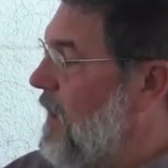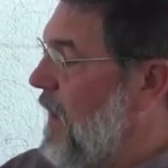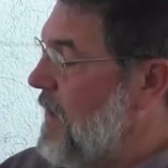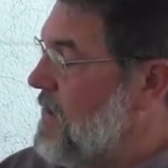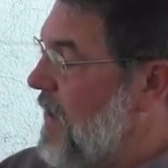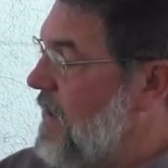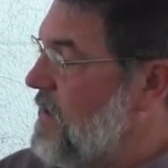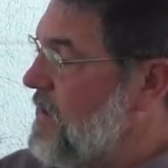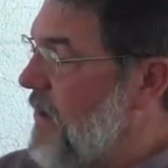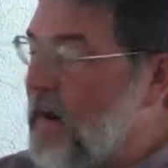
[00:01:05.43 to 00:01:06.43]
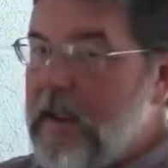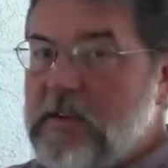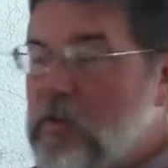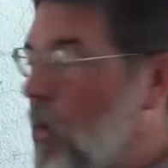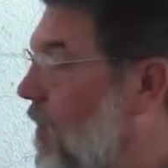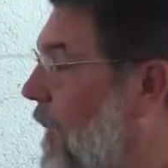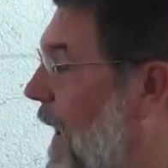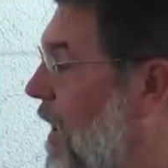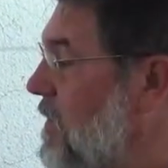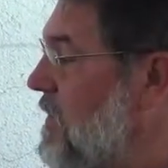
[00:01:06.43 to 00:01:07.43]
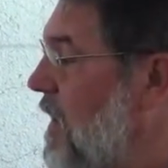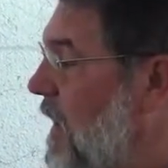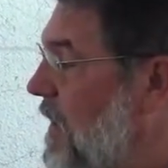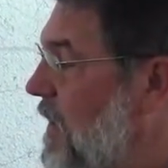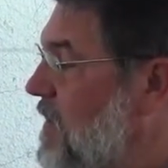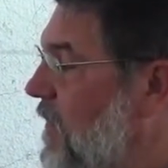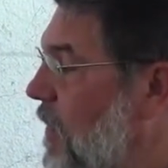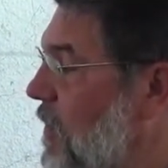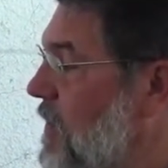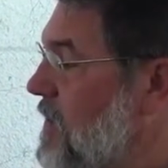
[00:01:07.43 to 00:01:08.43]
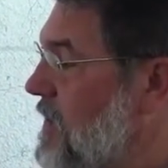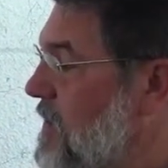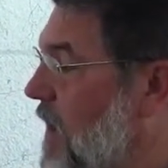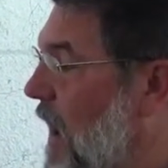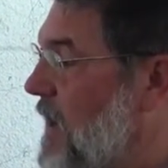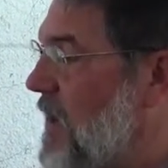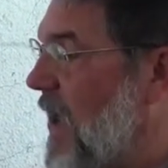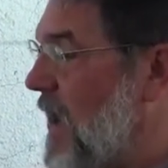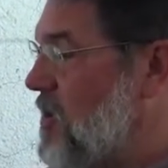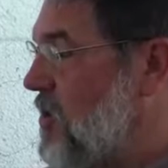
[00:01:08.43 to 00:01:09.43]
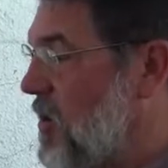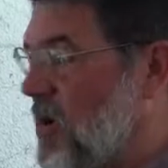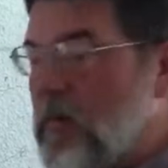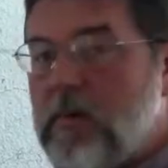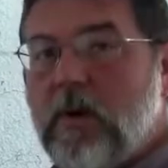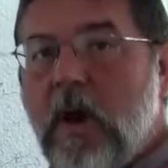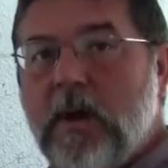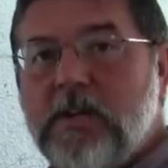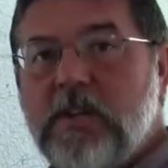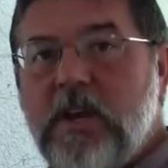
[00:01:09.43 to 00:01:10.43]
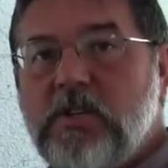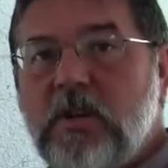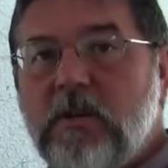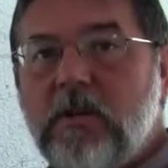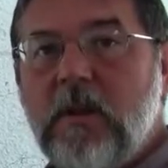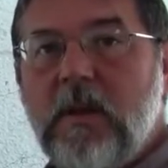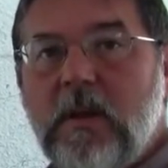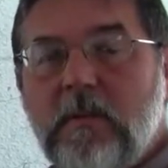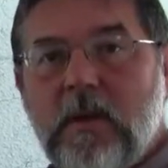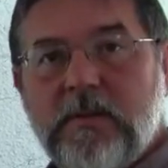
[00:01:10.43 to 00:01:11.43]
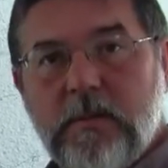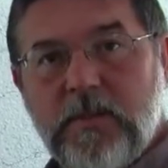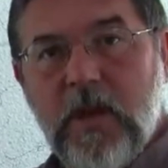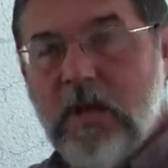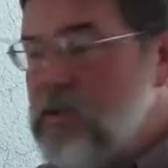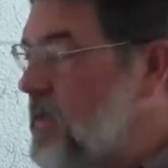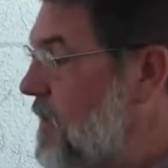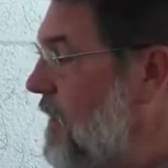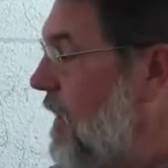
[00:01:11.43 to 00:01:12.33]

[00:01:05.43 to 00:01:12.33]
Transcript: Like I said, it's set at 8 to 12 pounds. This filter is designed to catch your condensation and some dust.